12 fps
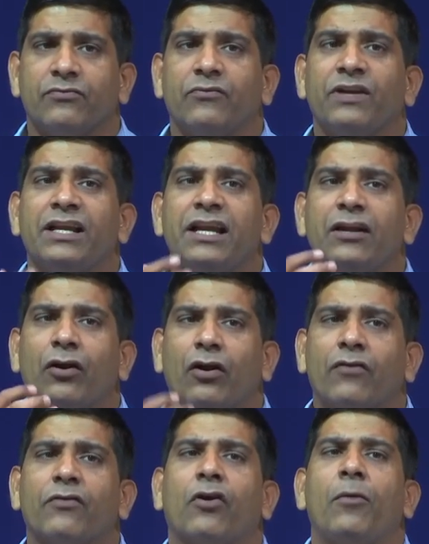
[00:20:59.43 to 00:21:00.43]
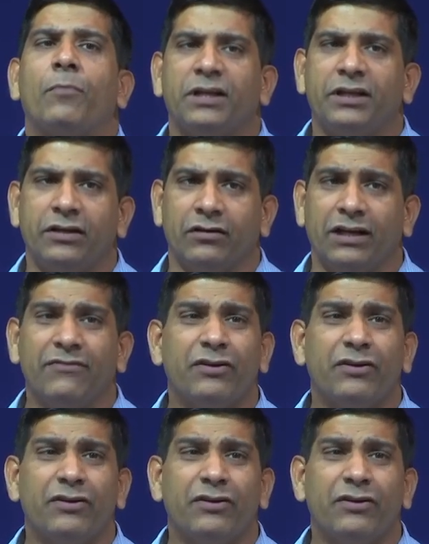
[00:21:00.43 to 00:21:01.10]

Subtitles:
we need a lot of raw material.